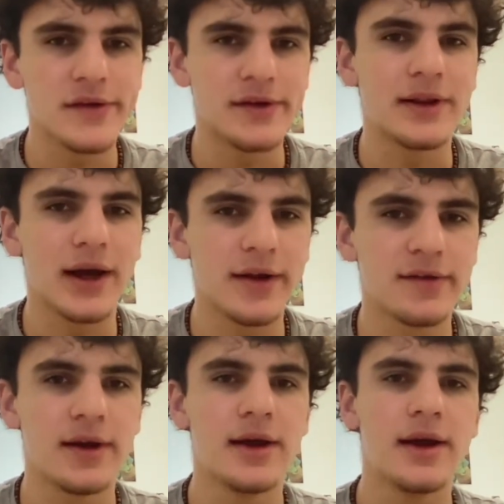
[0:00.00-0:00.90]

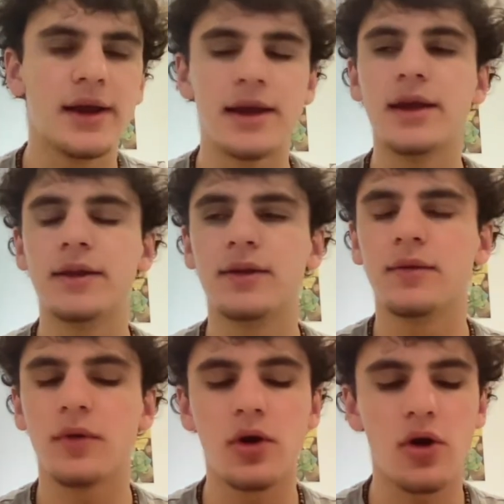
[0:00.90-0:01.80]
lights hit
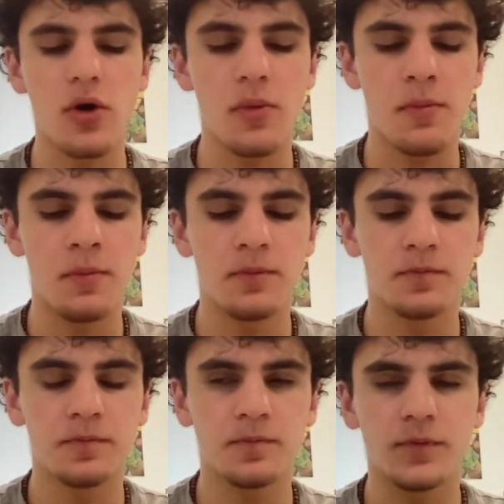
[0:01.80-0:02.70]

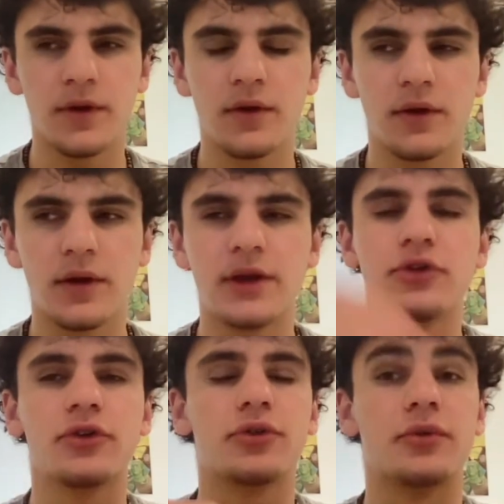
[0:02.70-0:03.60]

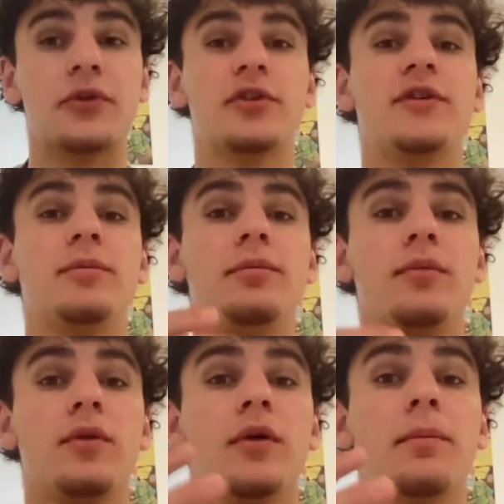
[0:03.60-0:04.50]
the surface of a
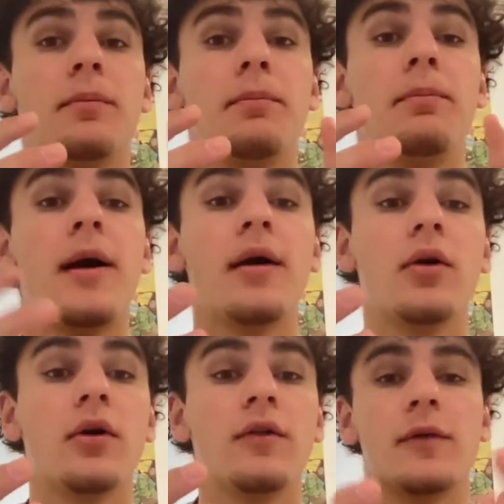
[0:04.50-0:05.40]

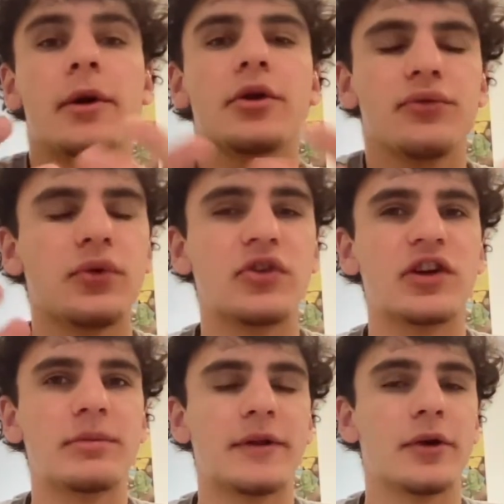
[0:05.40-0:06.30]
birefringing
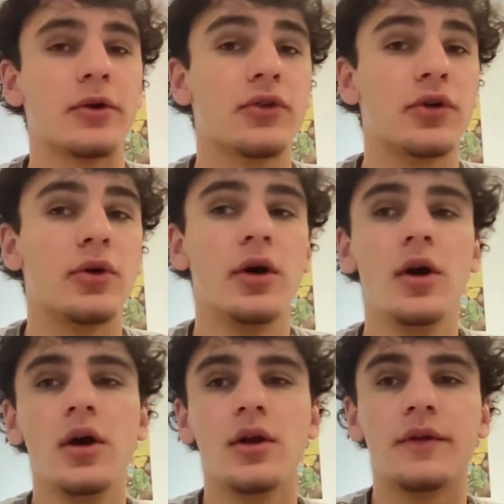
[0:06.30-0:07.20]
material. So
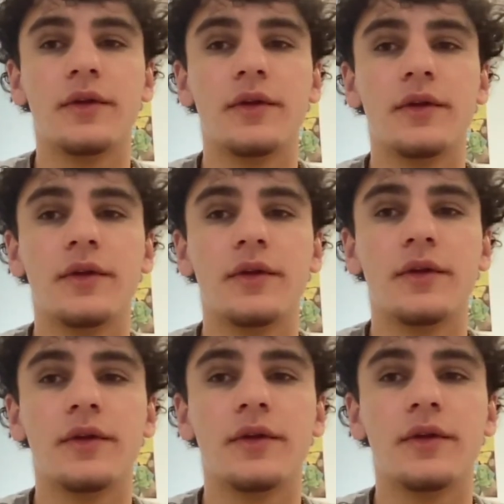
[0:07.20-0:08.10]
there aren't
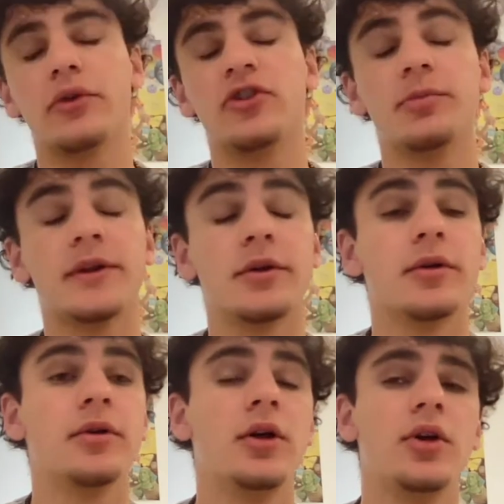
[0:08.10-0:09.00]
any birefringing
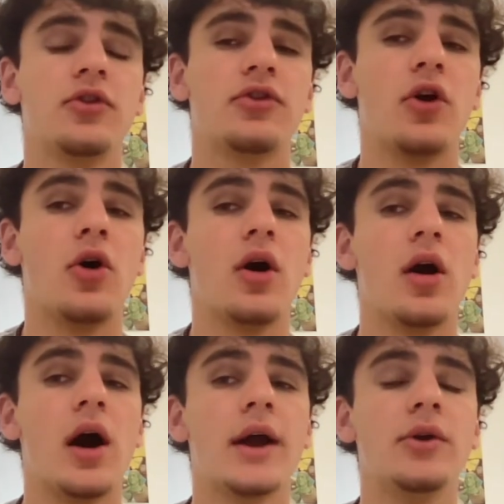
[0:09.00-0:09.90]
material. So
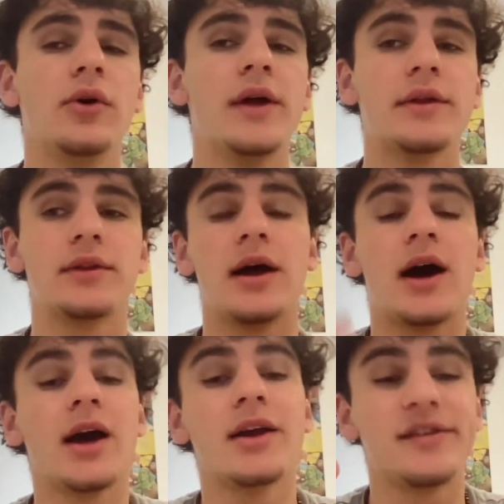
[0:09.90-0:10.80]
I know that
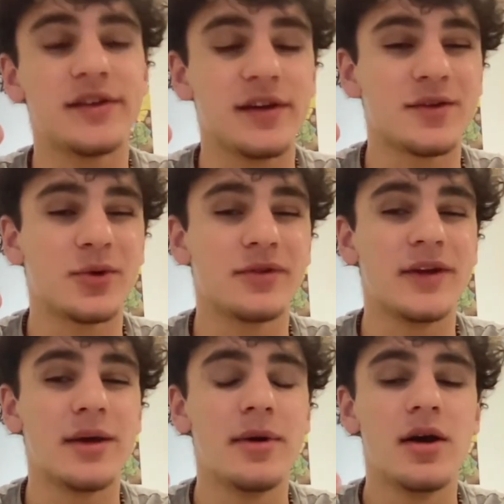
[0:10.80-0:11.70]
ice is one of them.